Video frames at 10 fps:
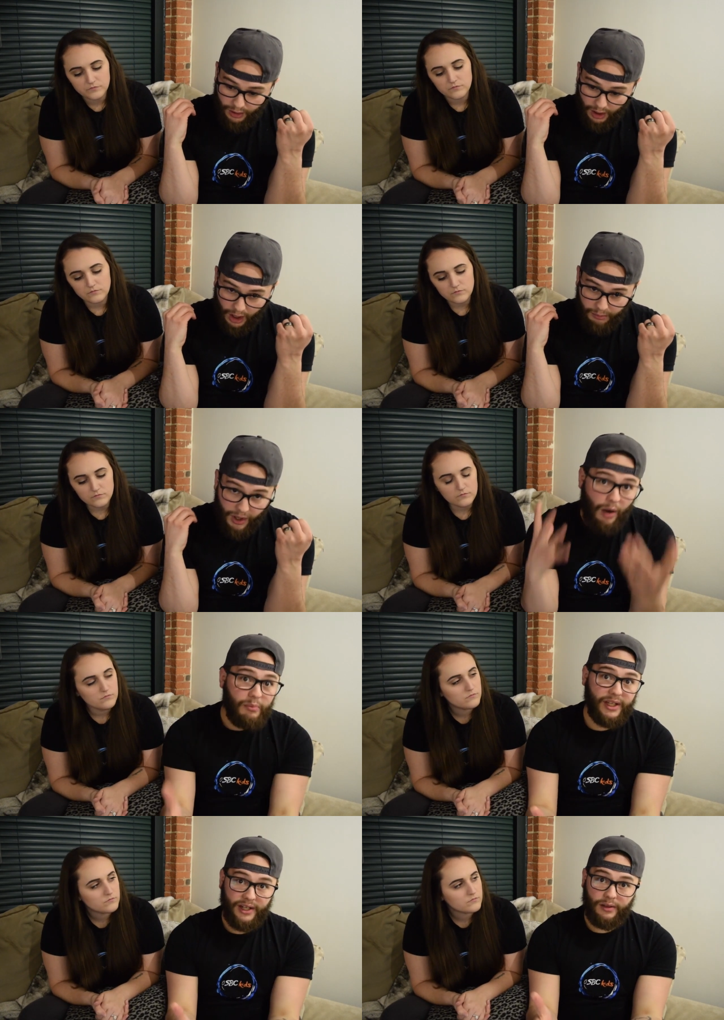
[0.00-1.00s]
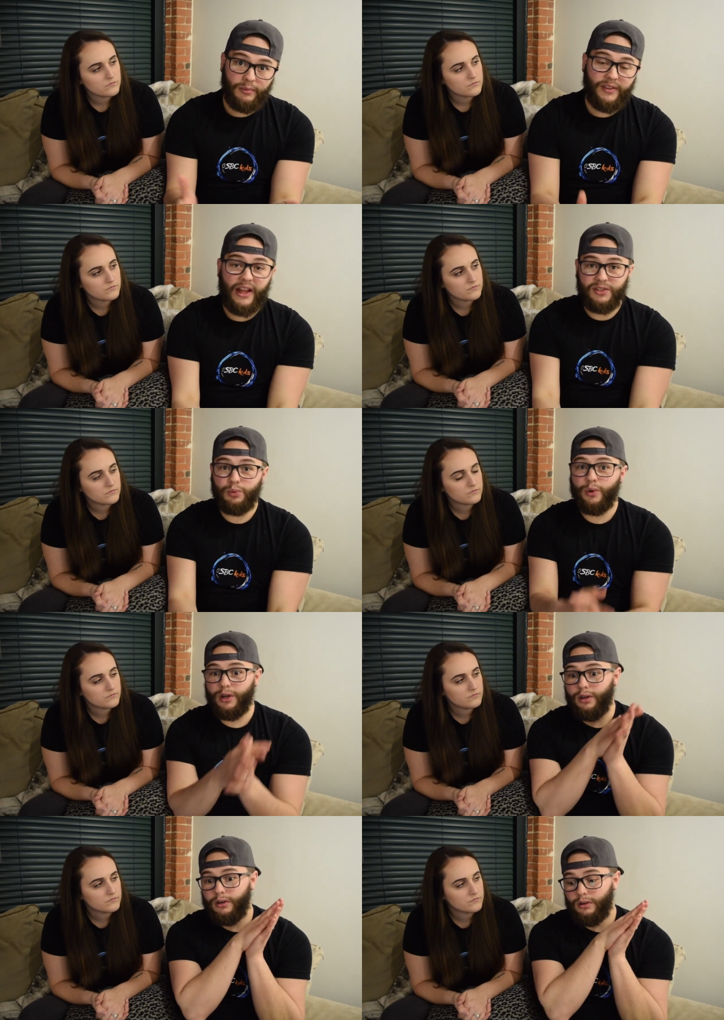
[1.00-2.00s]
Speaker 1: um, come meet him, and that's
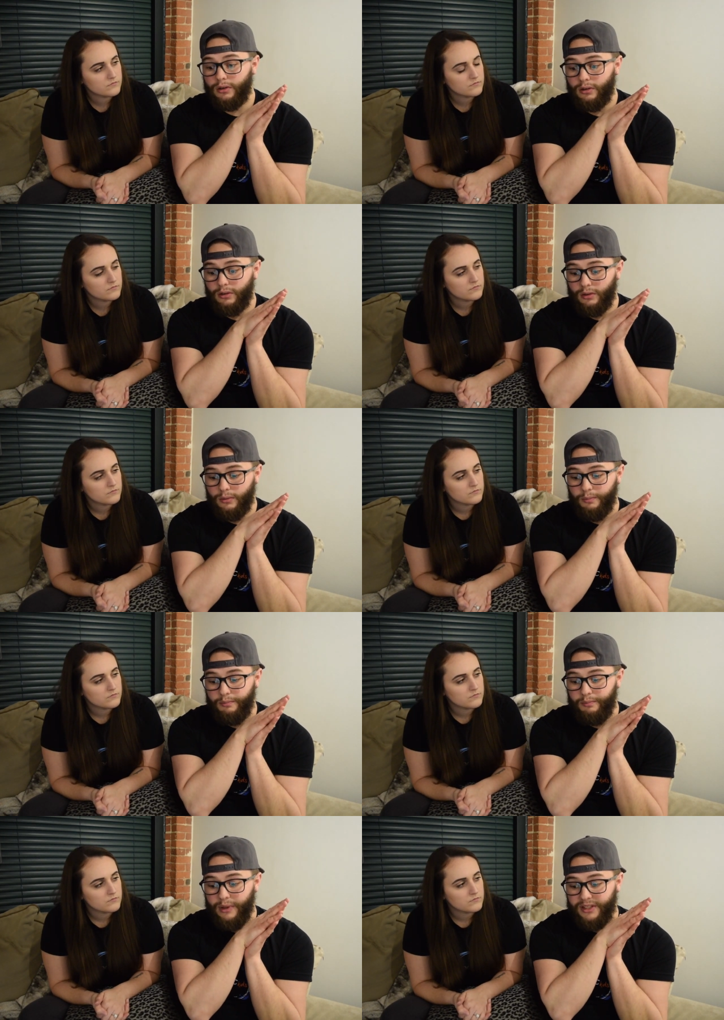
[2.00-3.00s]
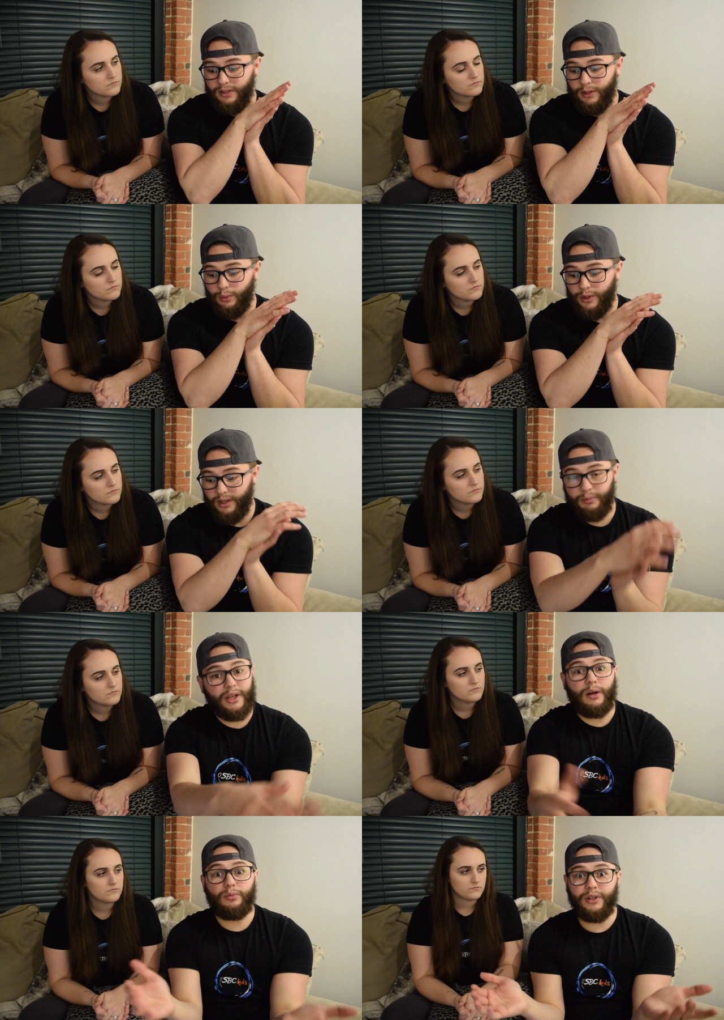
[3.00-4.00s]
where basically we're going to pick
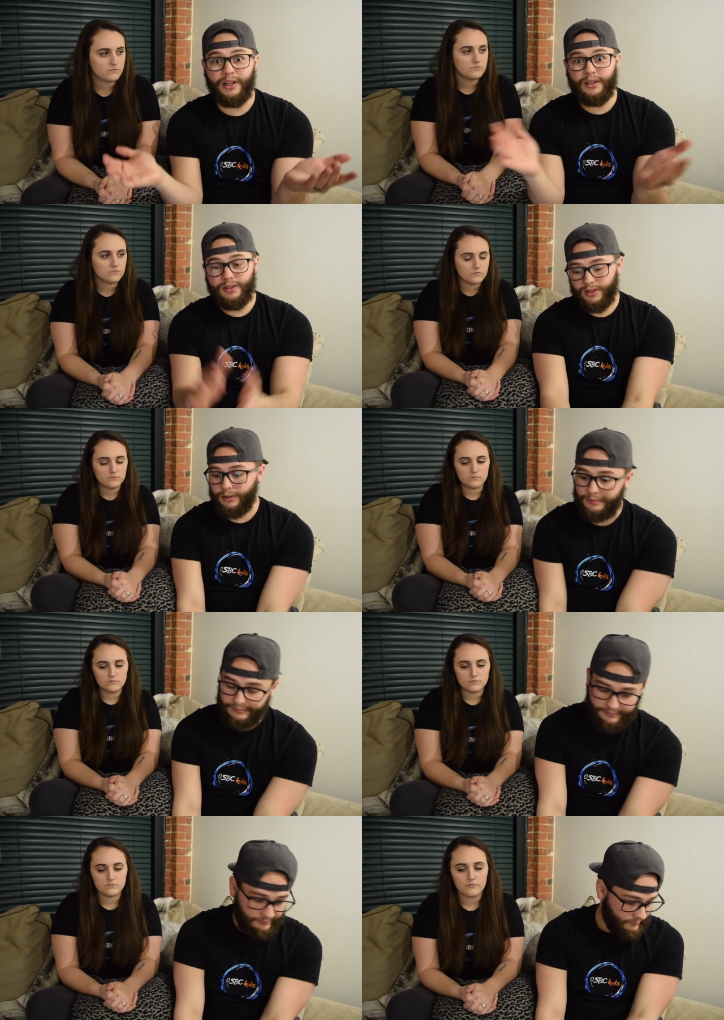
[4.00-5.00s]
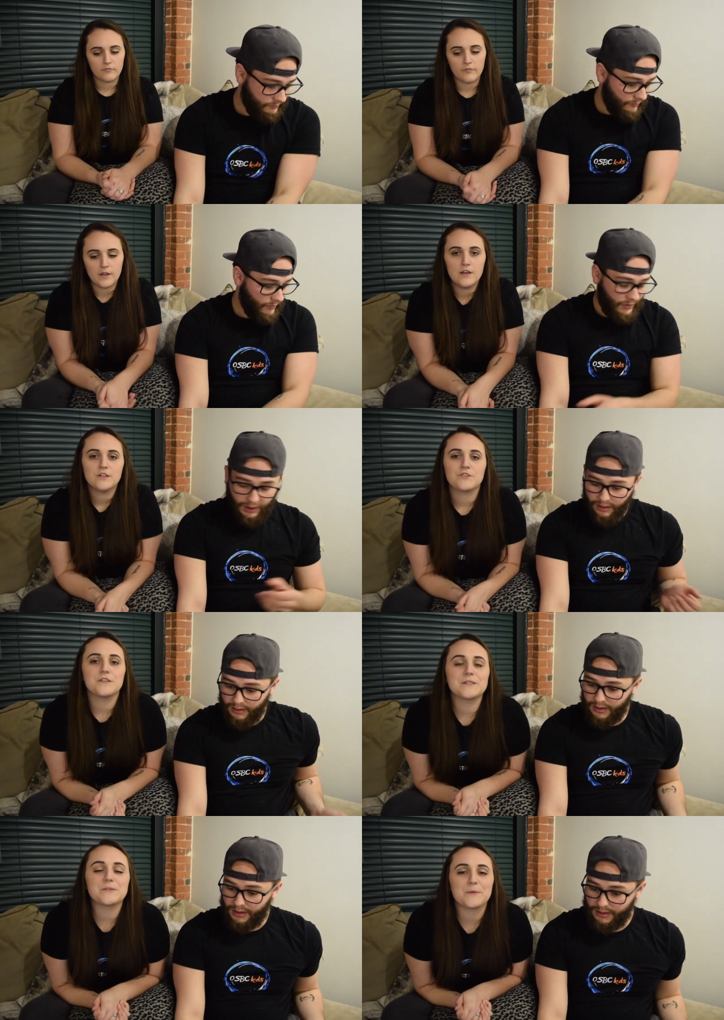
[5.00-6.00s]
up reading. So.
Speaker 2: So
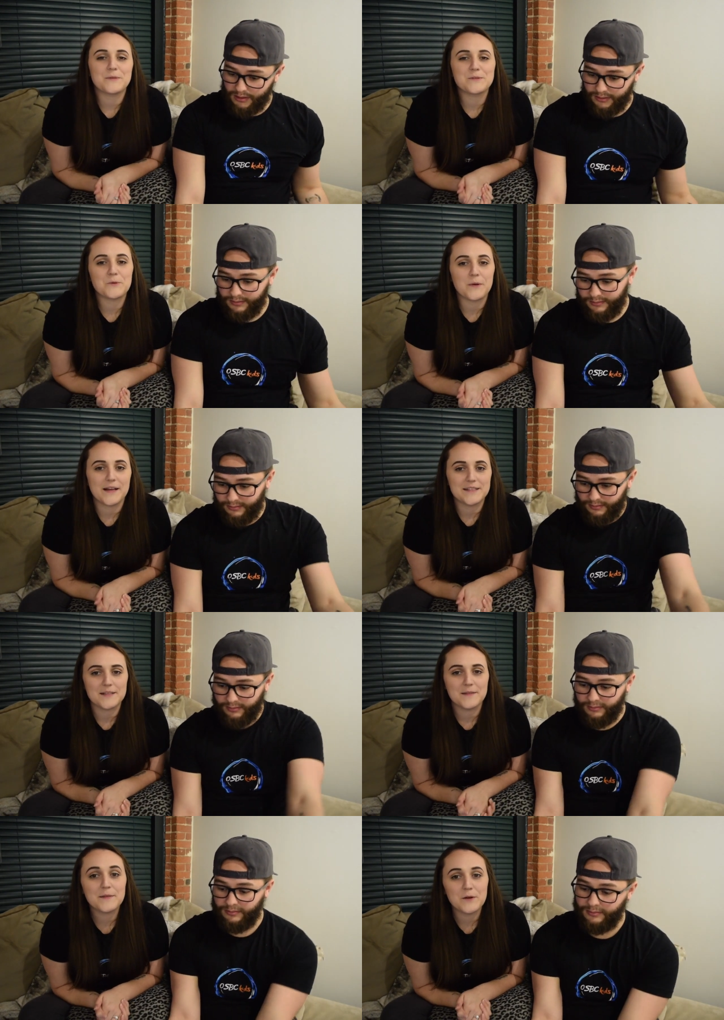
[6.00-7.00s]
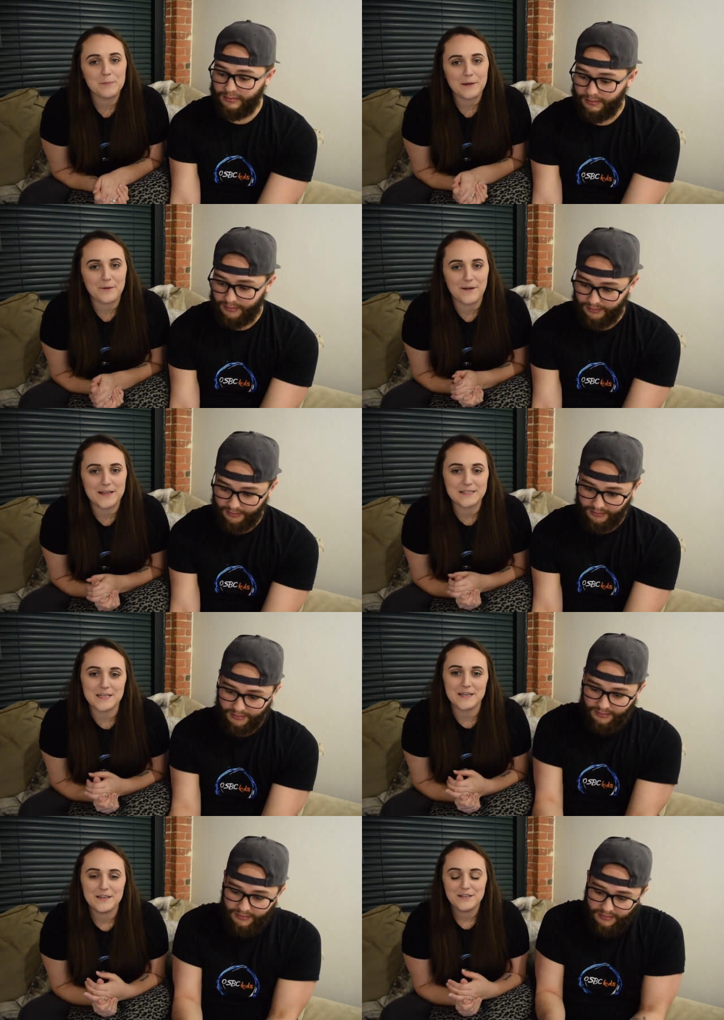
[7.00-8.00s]
this is where the story gets a little bit
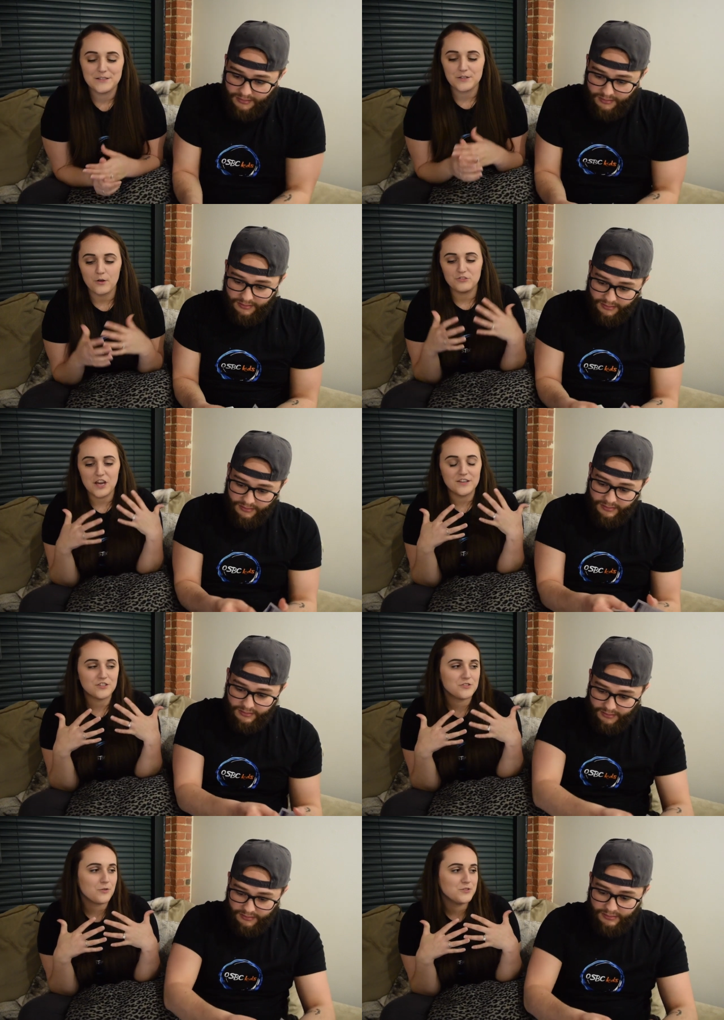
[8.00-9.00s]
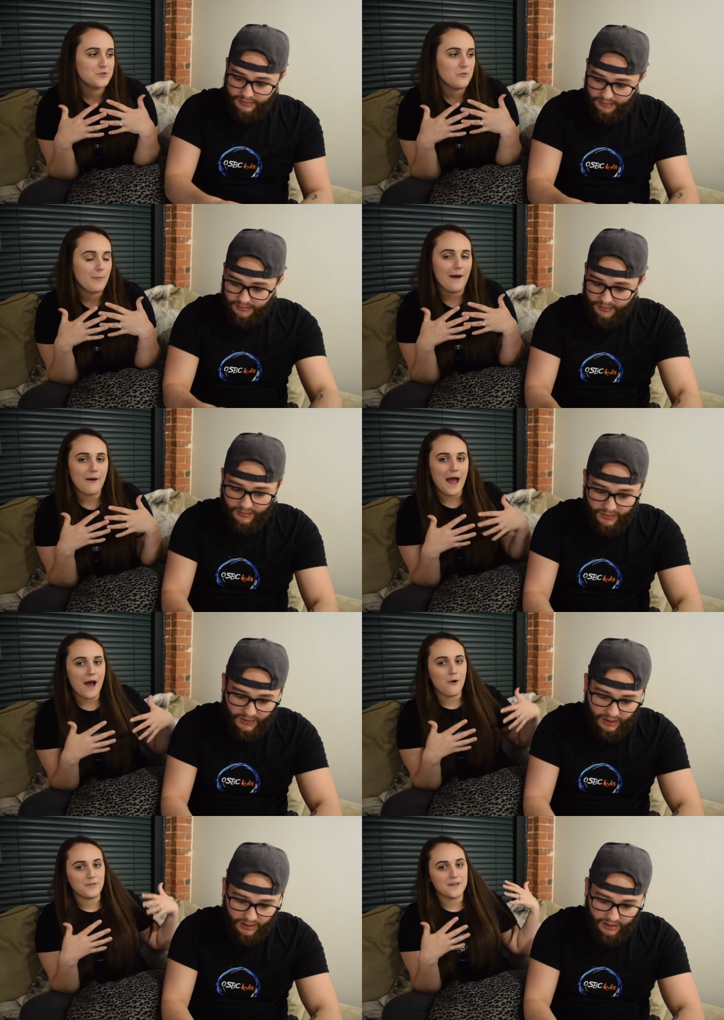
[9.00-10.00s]
crazy. So Jay just told you about
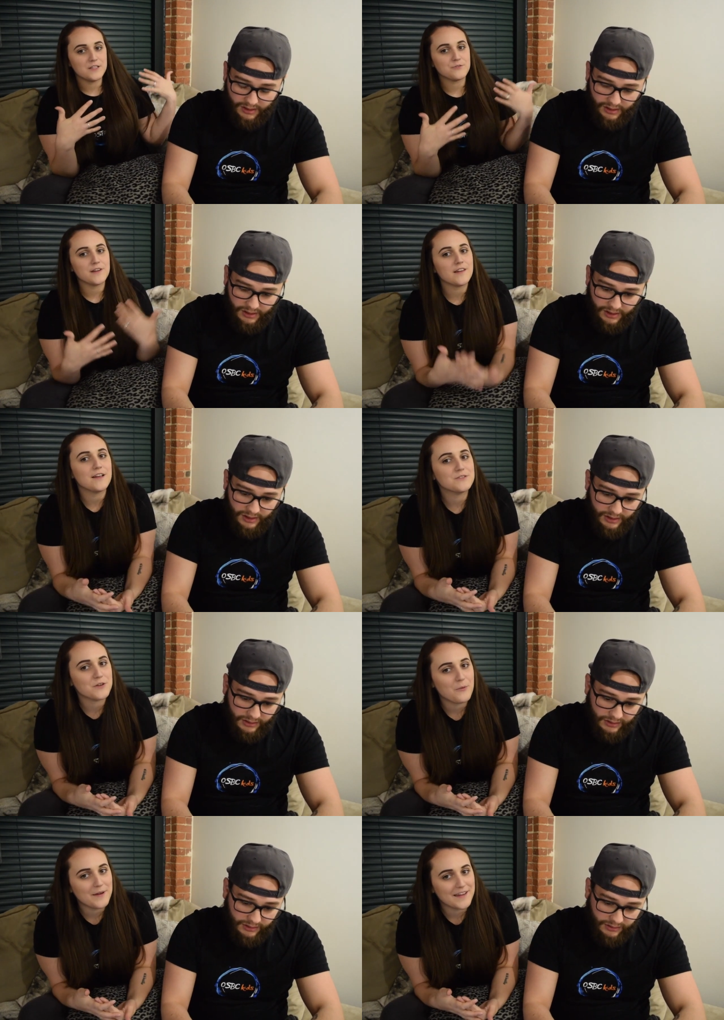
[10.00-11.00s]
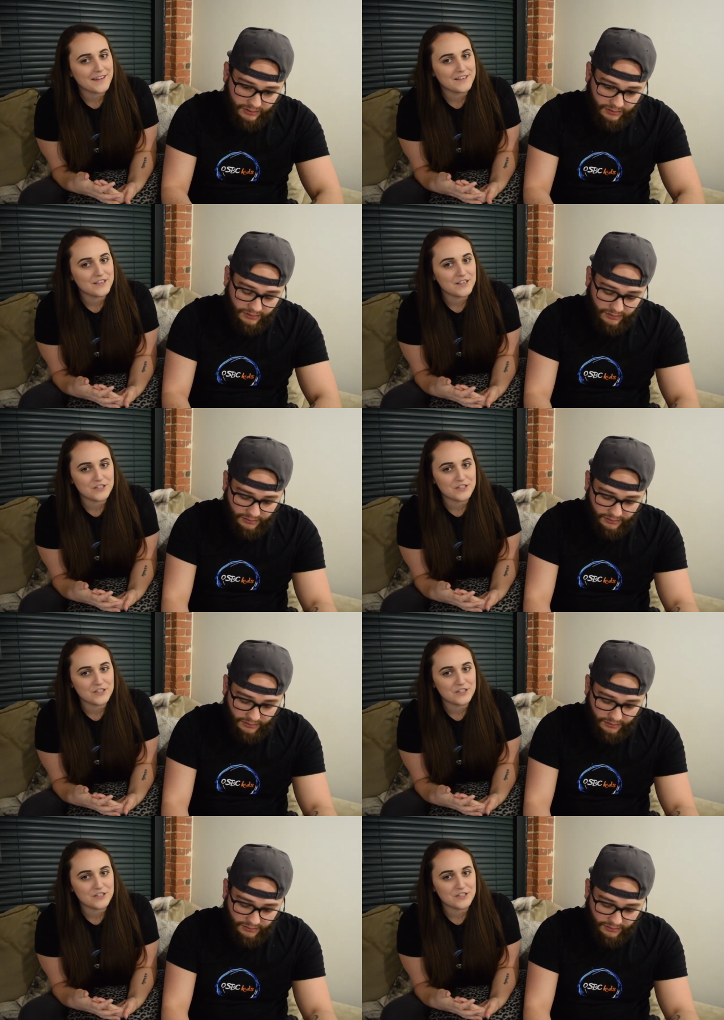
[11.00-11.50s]
how the Israelites are going in